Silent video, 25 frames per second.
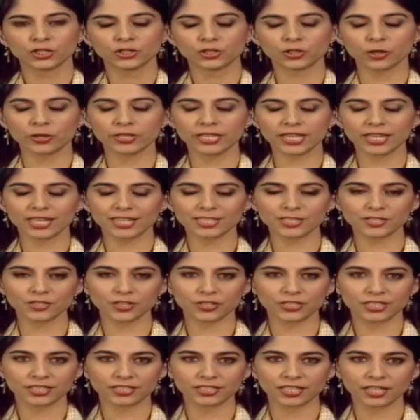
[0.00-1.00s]
joining us
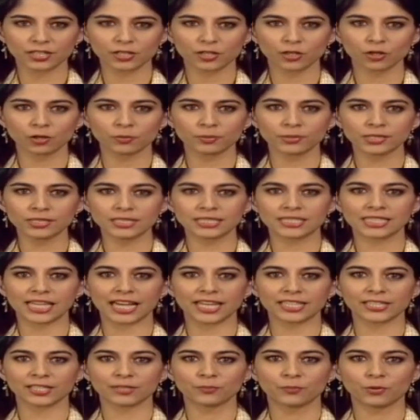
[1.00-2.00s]
on India Global,
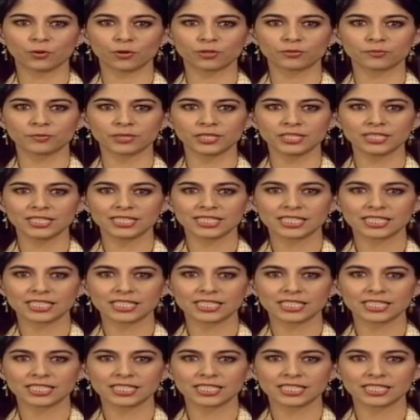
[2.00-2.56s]
Daniel Boardman,